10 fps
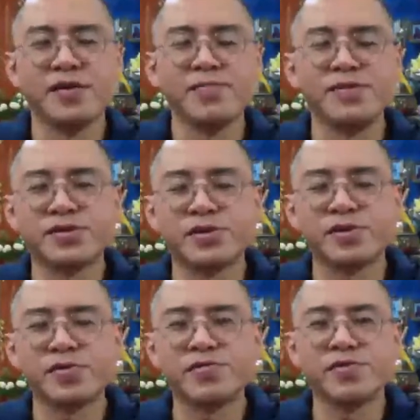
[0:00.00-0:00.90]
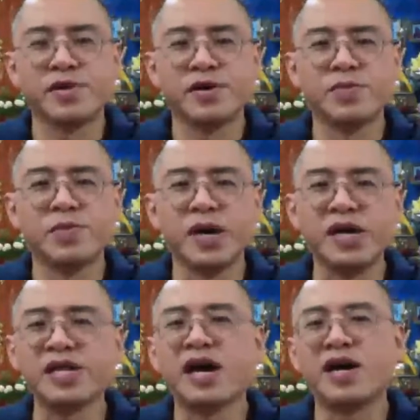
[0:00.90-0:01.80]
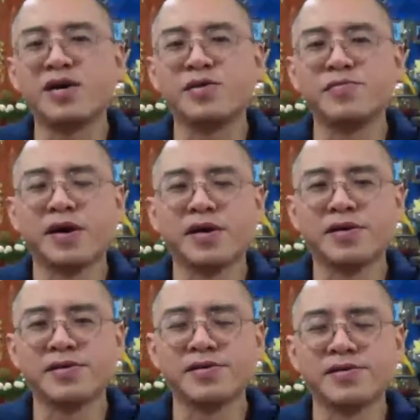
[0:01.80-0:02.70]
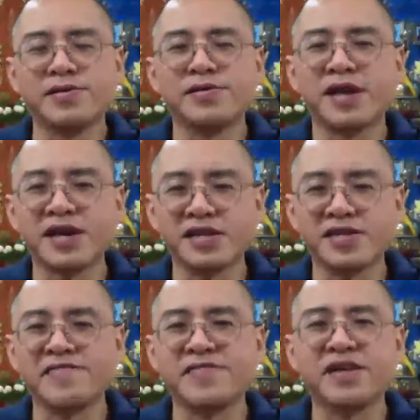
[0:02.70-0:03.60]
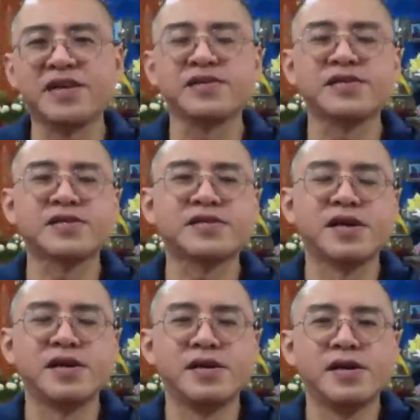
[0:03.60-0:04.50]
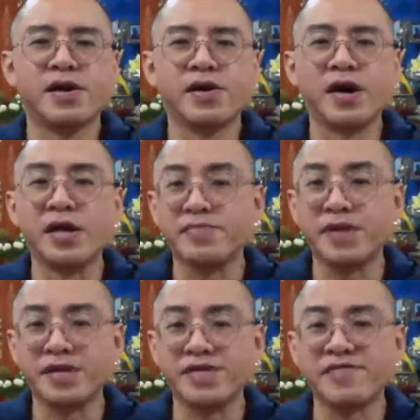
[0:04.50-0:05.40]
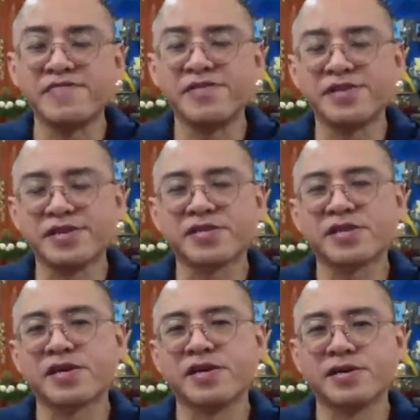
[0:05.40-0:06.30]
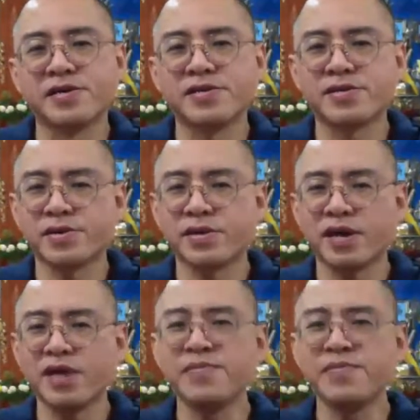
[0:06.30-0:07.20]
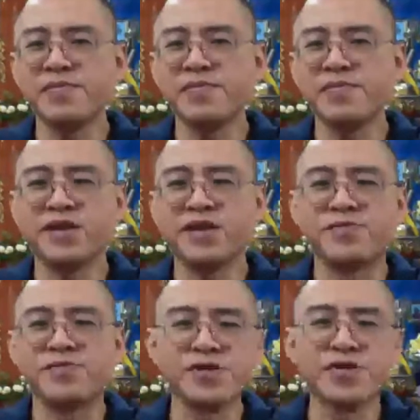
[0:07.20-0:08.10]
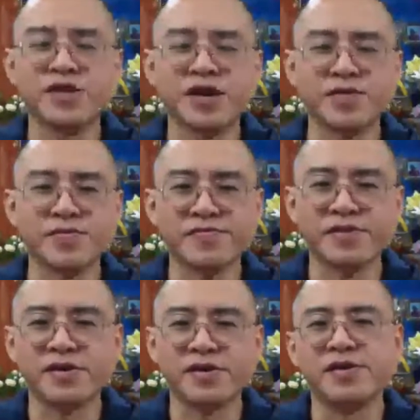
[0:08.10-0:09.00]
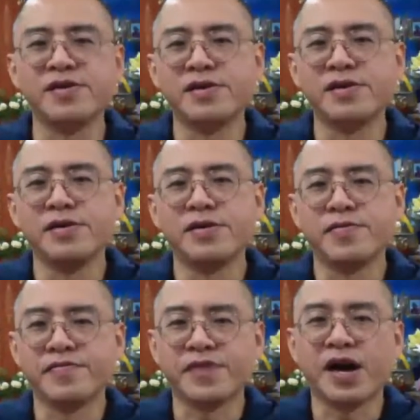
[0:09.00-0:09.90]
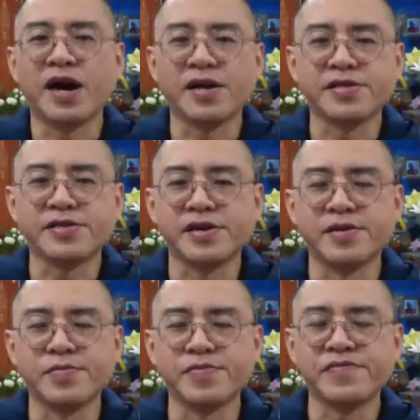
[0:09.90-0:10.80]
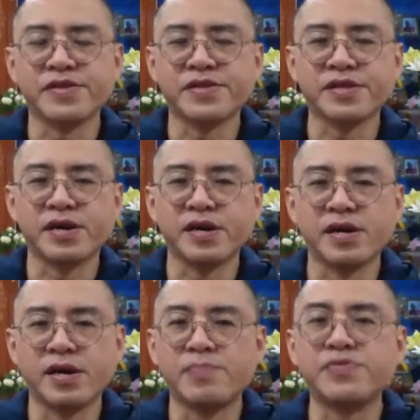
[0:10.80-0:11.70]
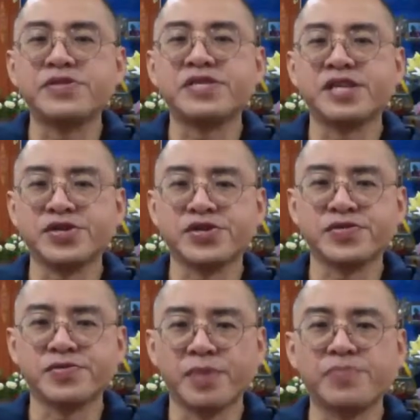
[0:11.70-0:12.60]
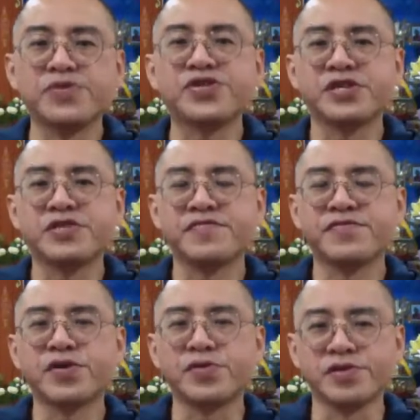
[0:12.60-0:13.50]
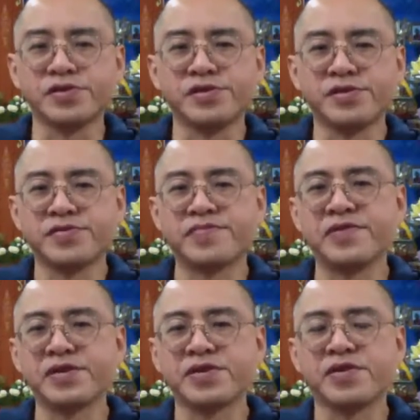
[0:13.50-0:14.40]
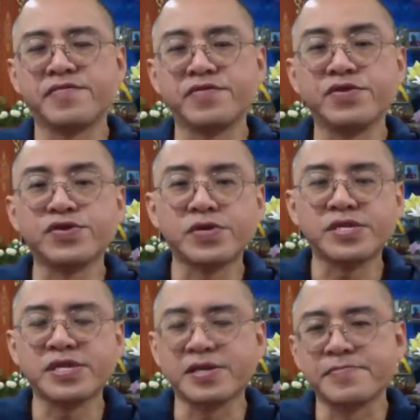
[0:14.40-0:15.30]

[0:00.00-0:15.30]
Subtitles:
been so weighed down by the negative things or unpleasant feelings. It's kind of a bit hard to reconnect with the heart, with this appreciative joy, this feeling of rejoicing.